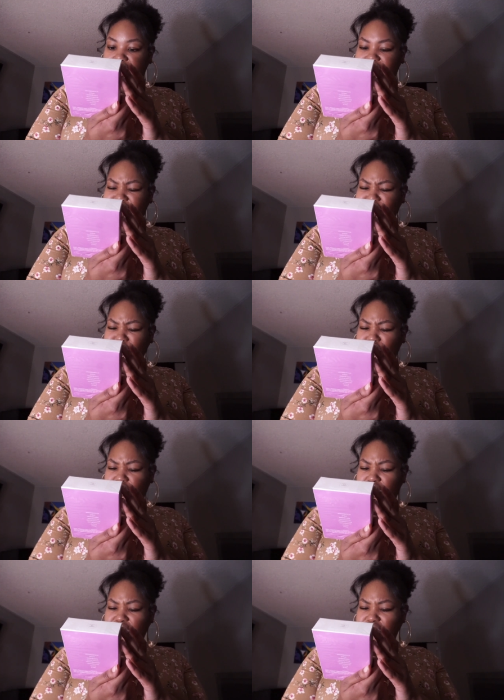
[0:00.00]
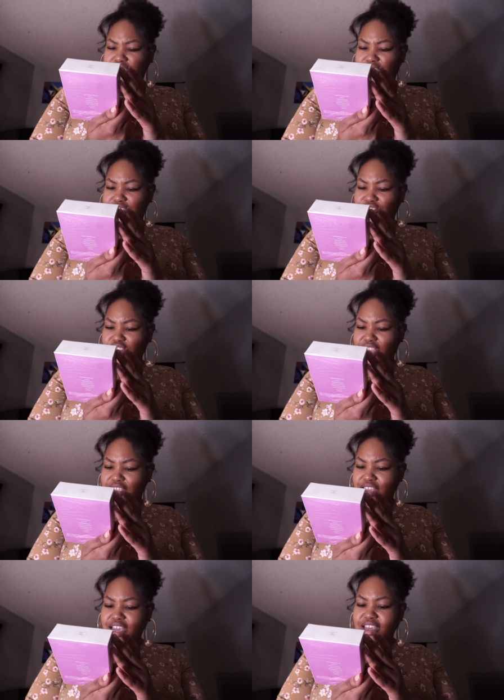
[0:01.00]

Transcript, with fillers: Tindre?